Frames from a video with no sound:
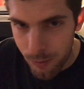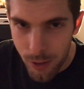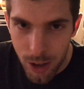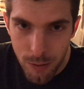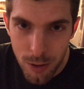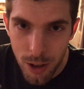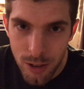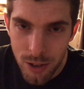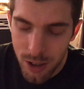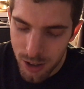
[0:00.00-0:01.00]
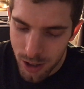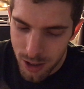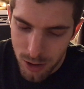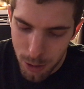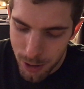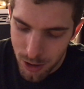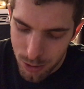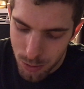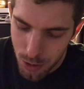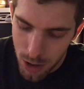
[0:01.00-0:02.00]
If you liked it, like, comment,
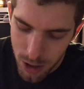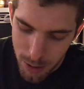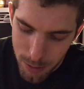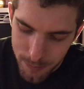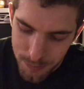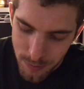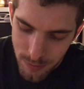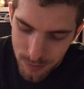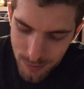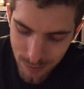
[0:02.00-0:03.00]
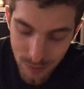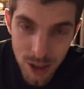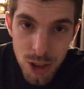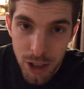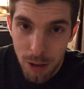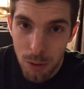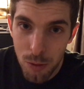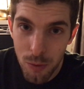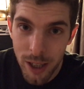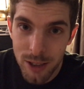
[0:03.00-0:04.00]
subscribe, share it with your
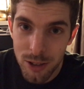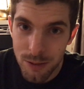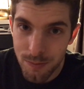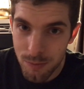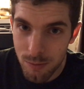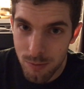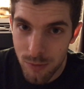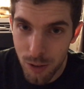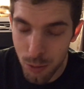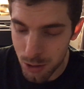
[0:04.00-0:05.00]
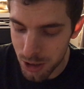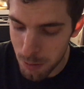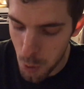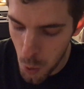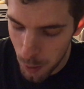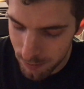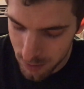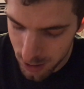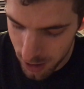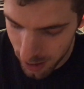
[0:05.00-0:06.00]
friends if you want to see more.
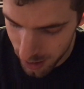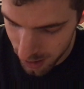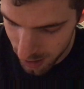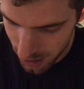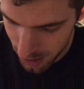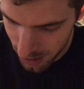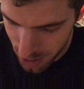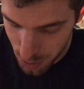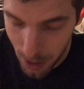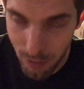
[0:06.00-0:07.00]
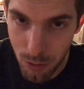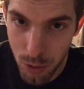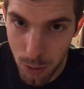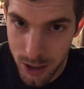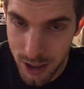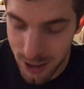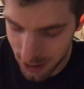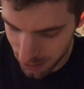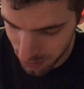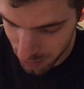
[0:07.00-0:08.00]
I do have a few ideas
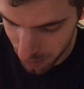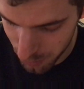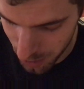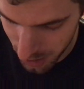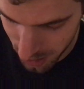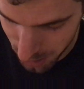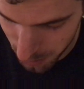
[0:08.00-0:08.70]
of different things to be